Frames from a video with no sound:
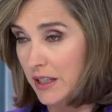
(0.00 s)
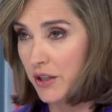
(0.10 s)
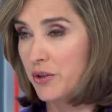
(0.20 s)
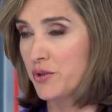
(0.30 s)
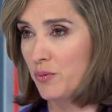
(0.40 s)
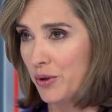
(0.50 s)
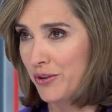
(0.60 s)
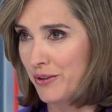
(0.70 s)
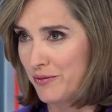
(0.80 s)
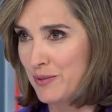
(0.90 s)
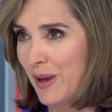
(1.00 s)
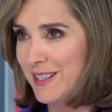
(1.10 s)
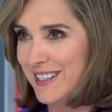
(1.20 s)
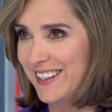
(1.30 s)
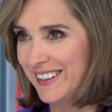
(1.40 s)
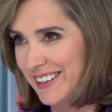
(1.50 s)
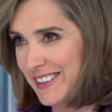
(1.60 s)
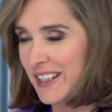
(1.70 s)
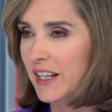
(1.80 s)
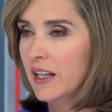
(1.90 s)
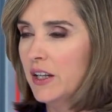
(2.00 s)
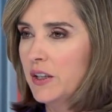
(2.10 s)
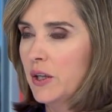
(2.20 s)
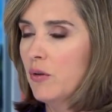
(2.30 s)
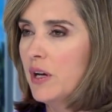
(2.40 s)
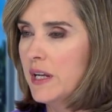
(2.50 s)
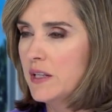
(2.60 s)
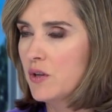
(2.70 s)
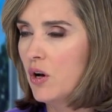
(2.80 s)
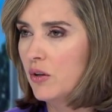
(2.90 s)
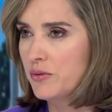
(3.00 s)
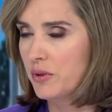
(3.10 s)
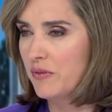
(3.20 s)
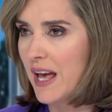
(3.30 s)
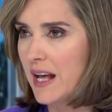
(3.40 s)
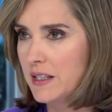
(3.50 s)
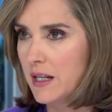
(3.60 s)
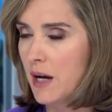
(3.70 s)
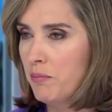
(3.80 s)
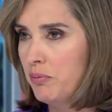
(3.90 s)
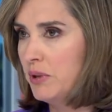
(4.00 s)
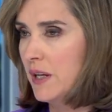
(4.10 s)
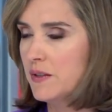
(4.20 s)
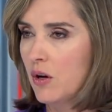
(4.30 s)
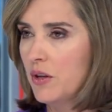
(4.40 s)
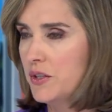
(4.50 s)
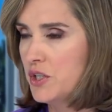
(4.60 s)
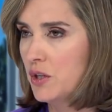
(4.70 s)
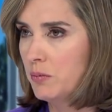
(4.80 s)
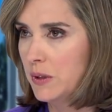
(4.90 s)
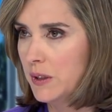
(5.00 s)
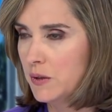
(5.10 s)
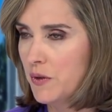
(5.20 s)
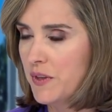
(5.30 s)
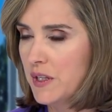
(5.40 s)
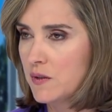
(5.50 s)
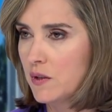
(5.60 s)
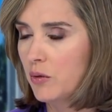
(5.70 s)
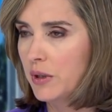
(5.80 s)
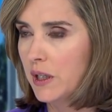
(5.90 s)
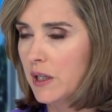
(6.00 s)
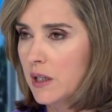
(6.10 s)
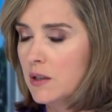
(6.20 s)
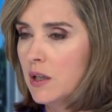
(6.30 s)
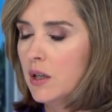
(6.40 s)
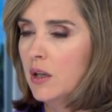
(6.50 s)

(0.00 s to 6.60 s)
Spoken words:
years worth of spending, and, you know, it's all sort of added up, plus all the geopolitical things going on.